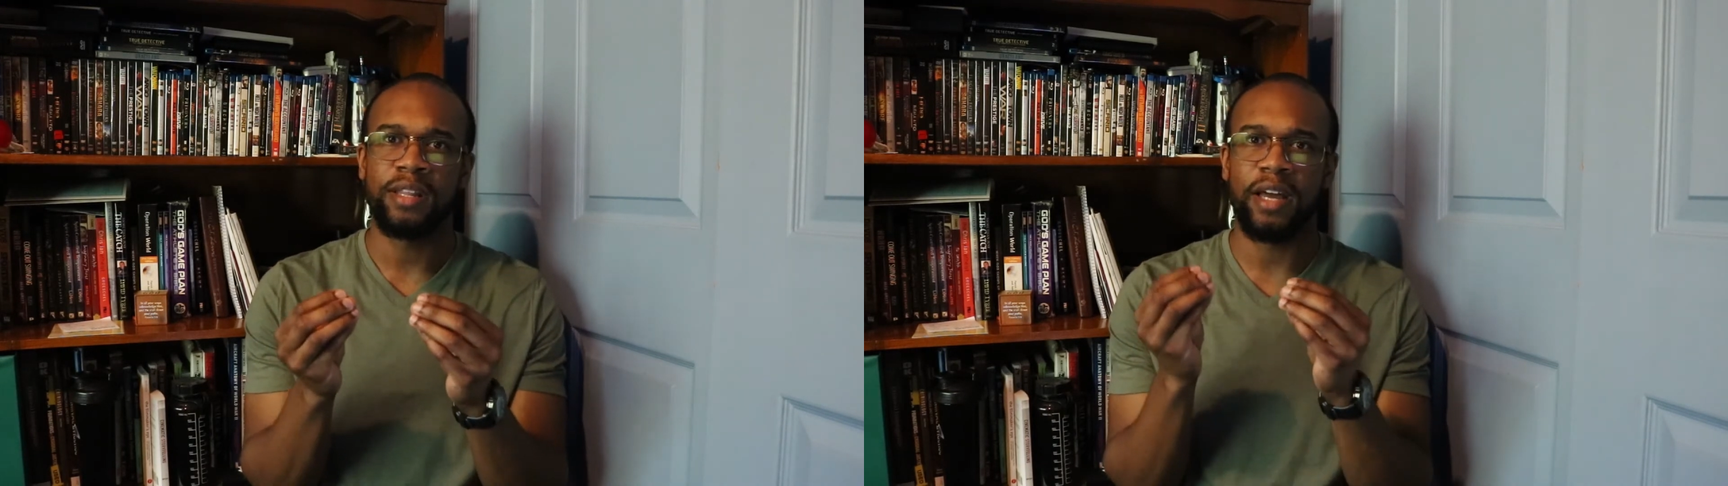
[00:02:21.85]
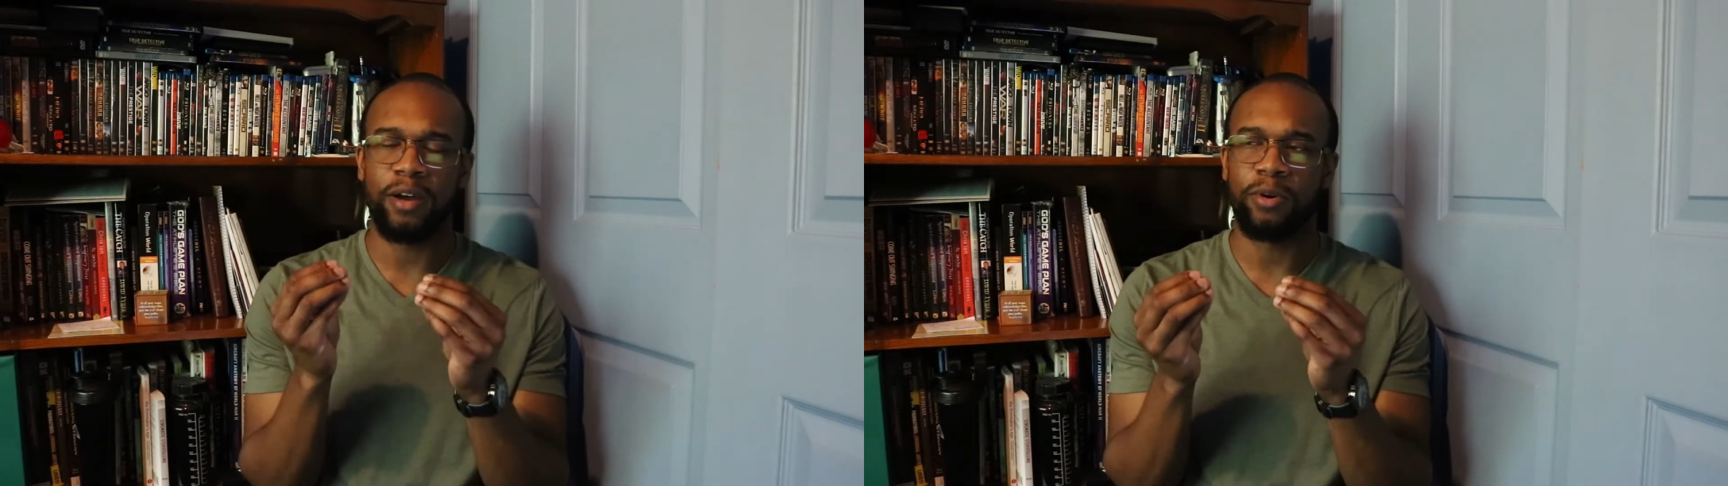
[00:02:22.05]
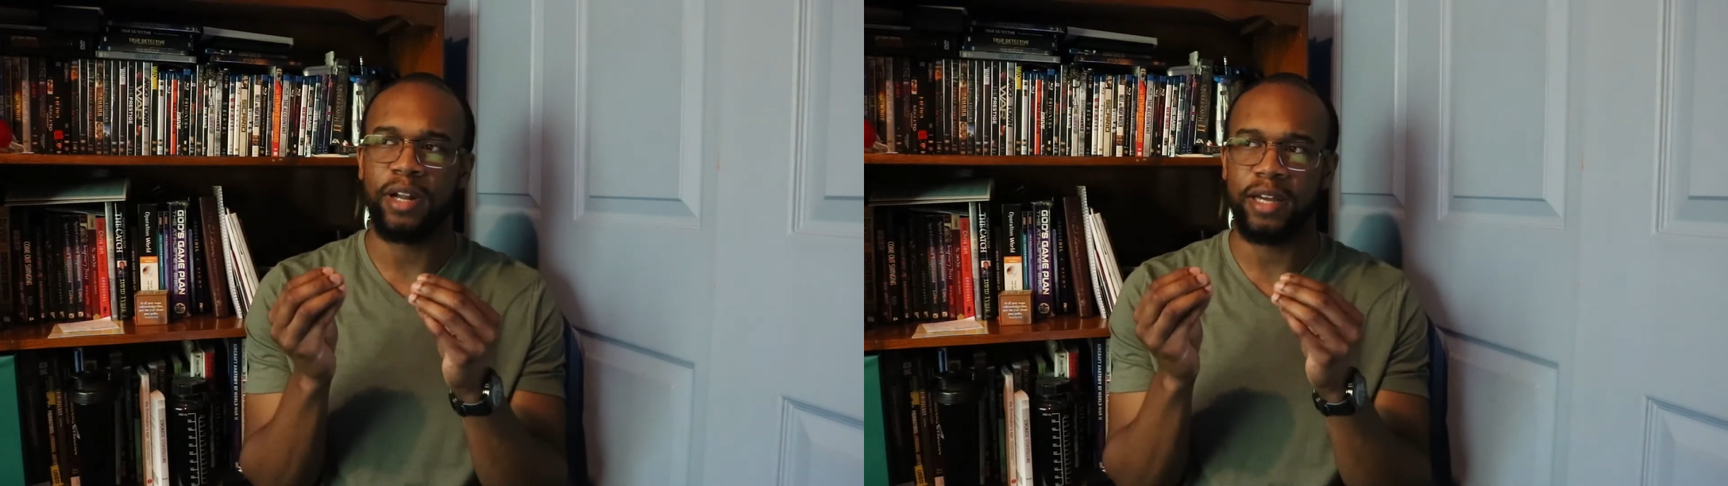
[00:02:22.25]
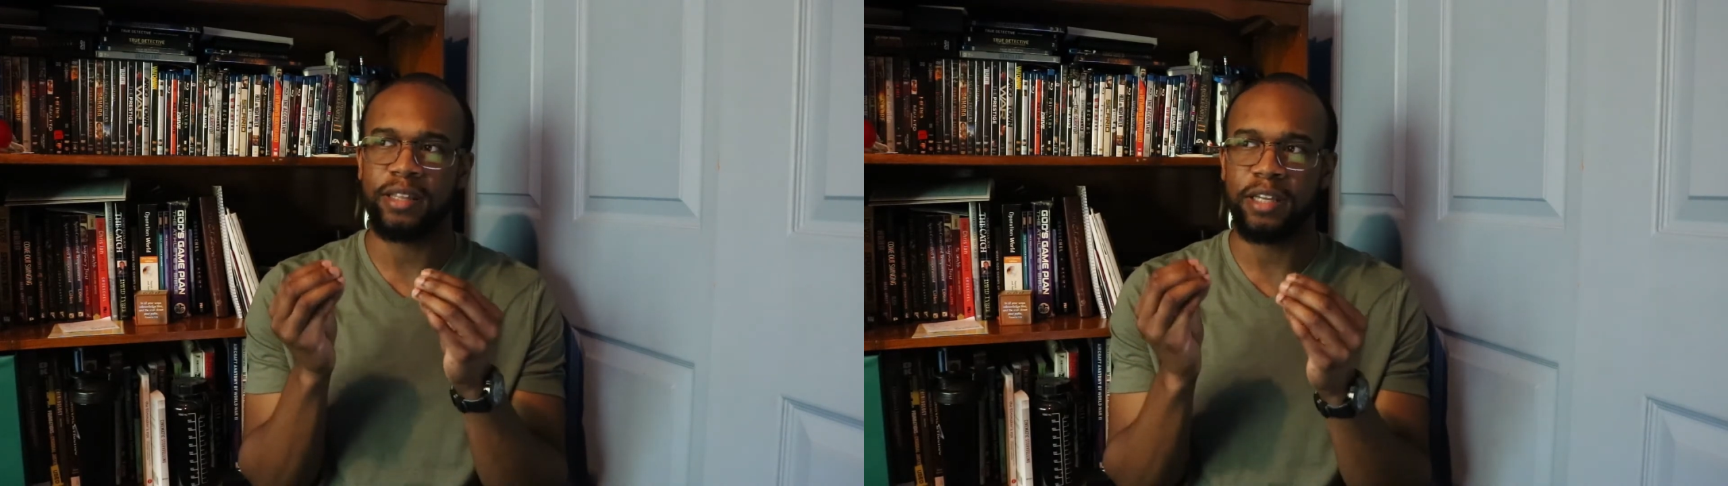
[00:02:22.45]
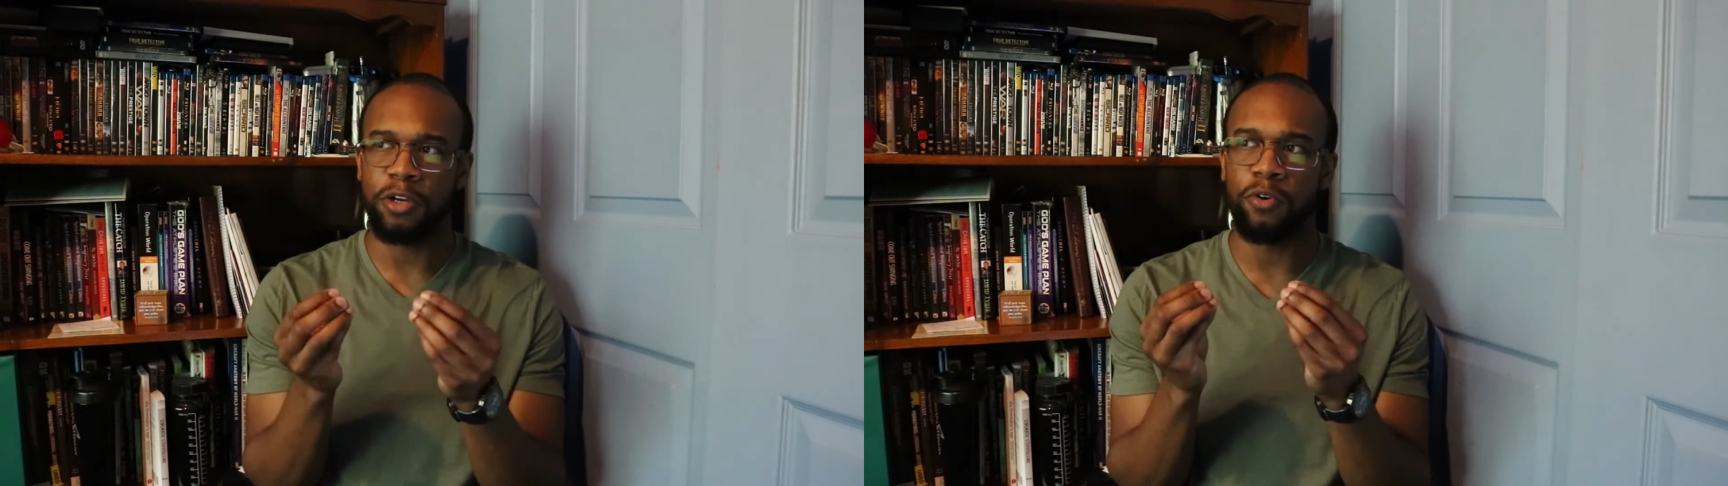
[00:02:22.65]
that when I
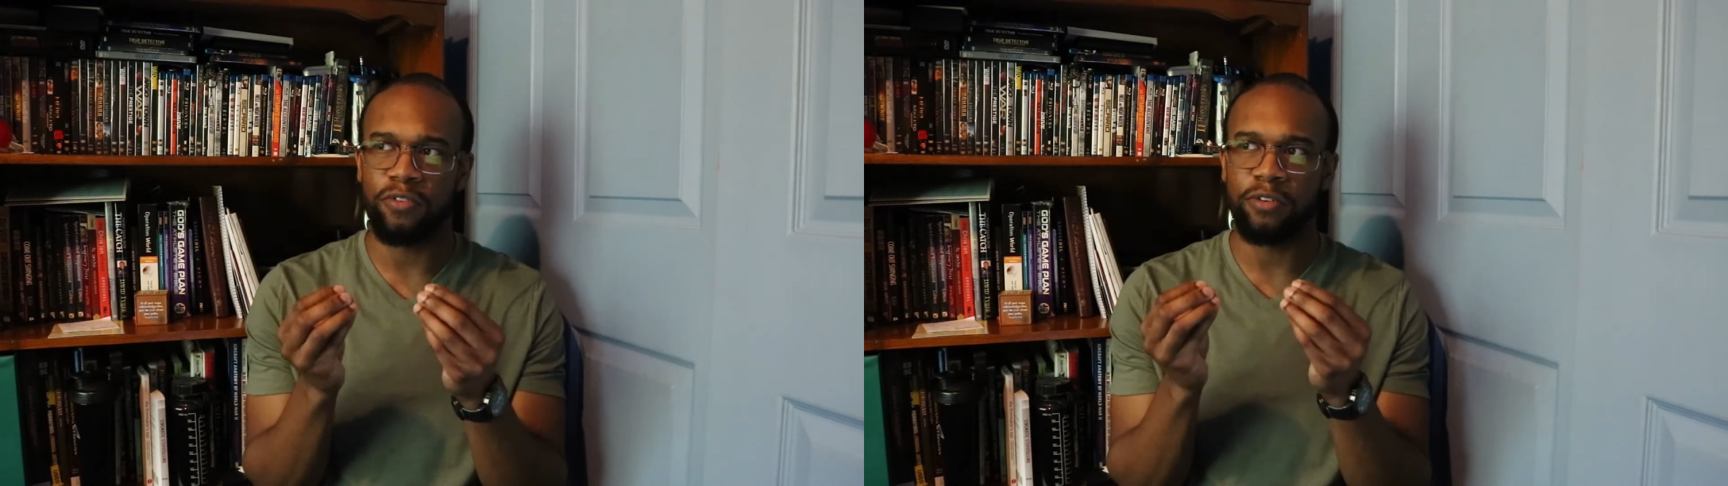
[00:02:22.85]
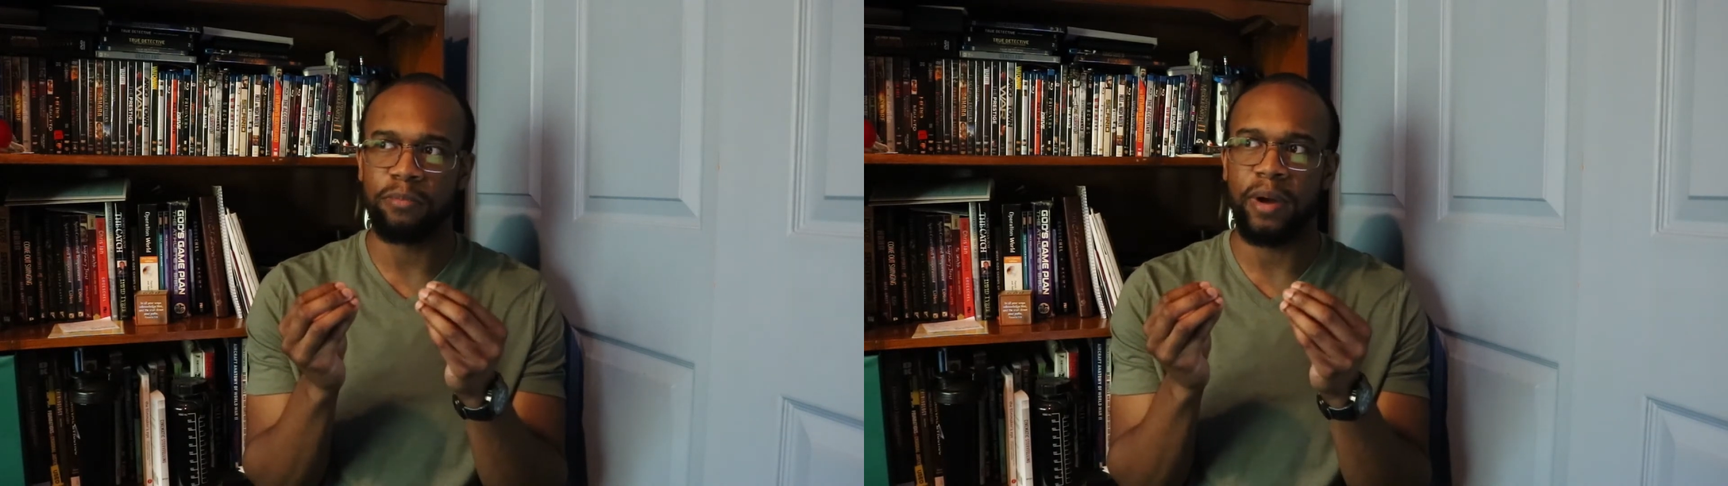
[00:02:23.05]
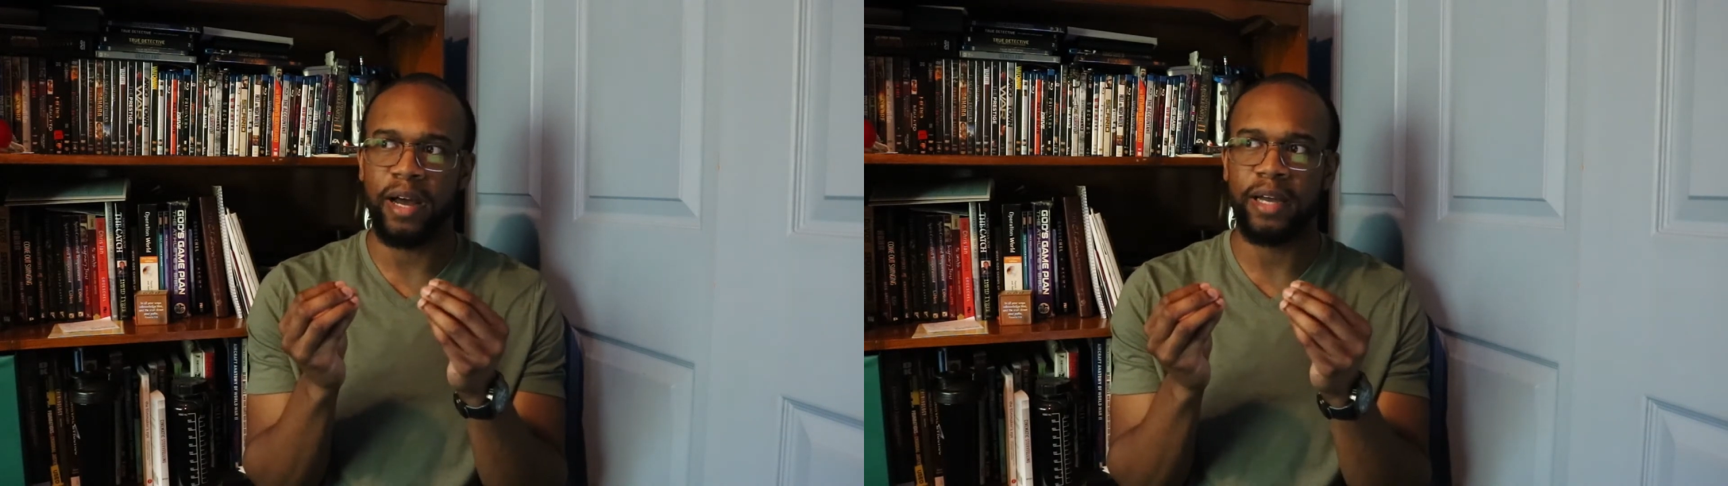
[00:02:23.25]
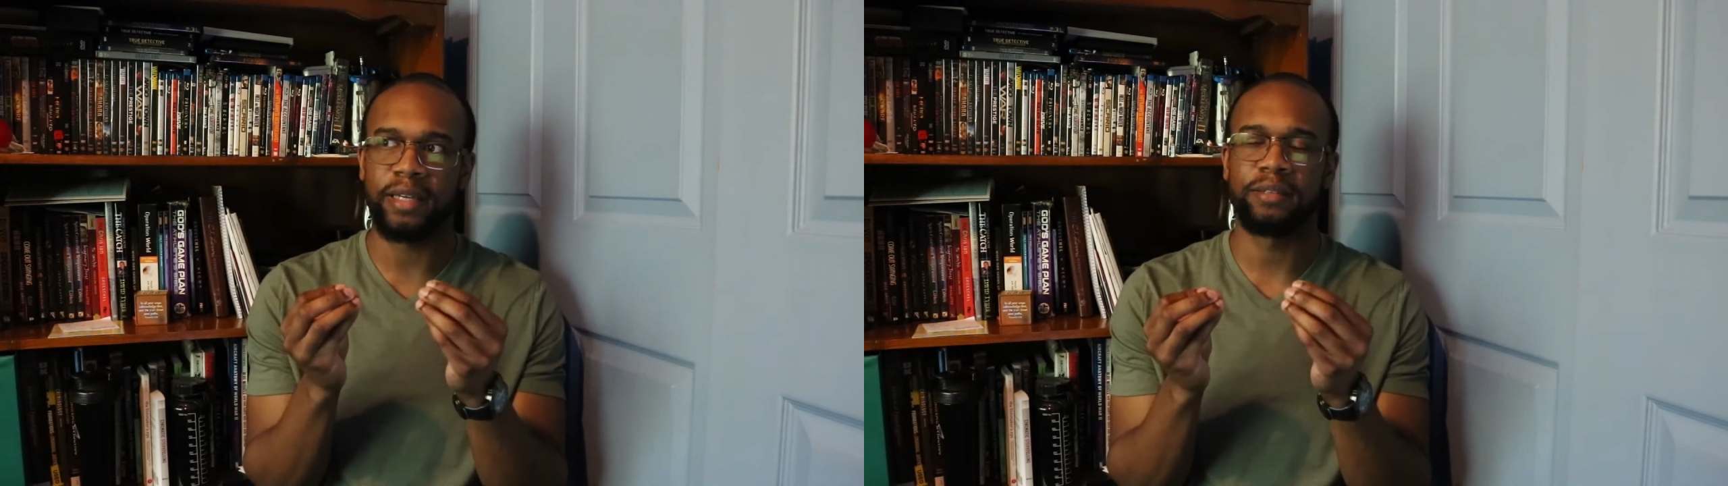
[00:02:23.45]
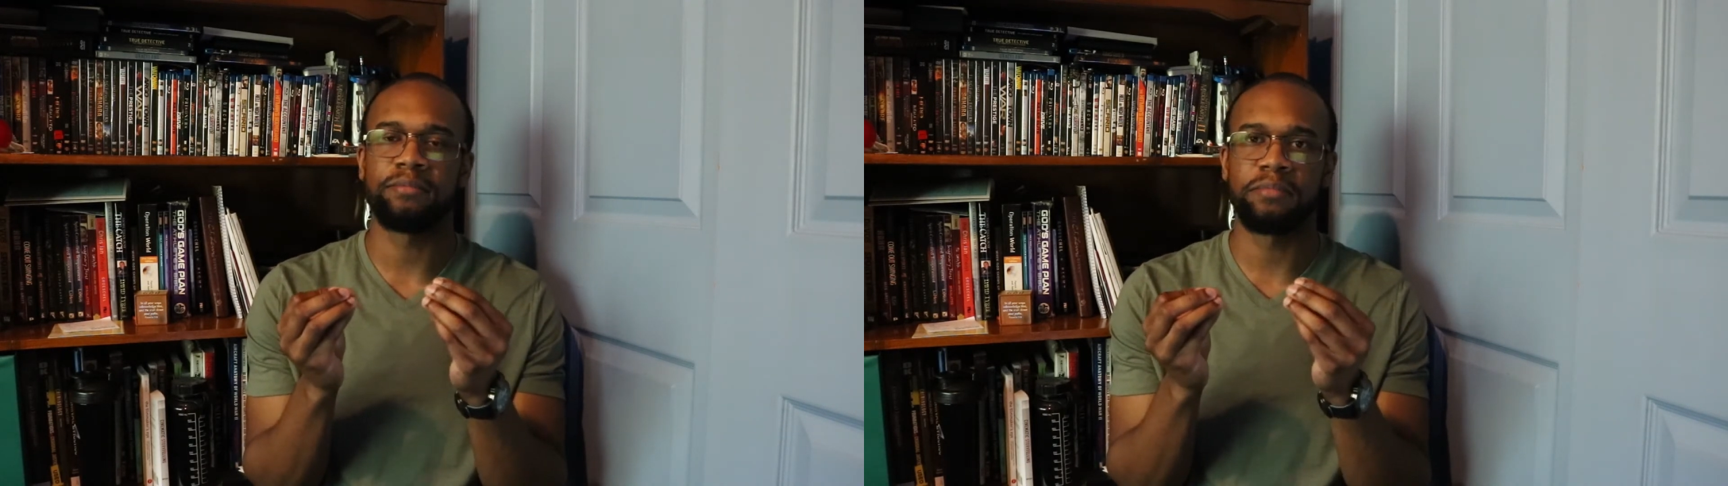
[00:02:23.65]
think over
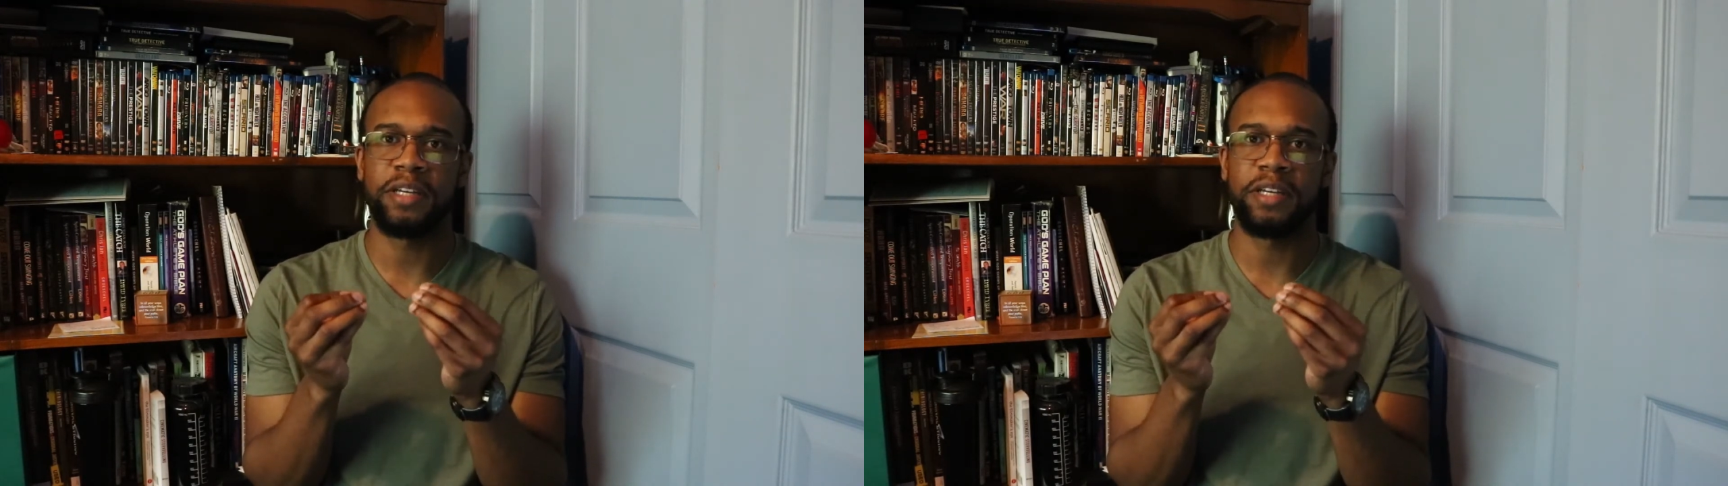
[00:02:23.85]
my